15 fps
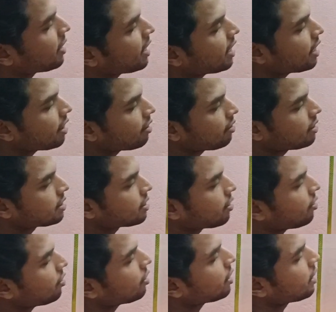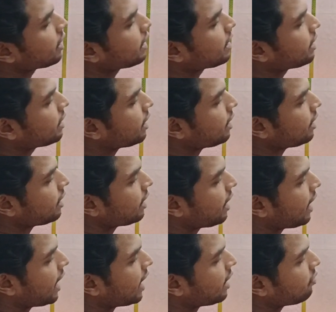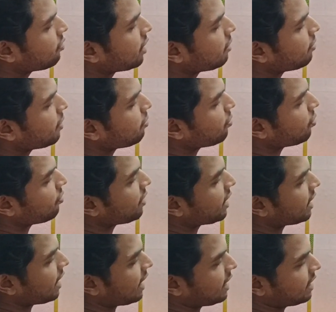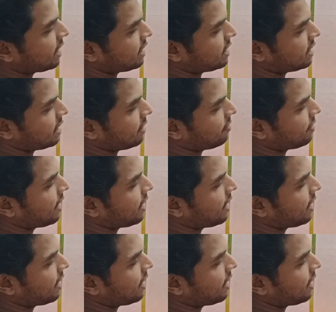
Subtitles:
here also the air will be moving like this.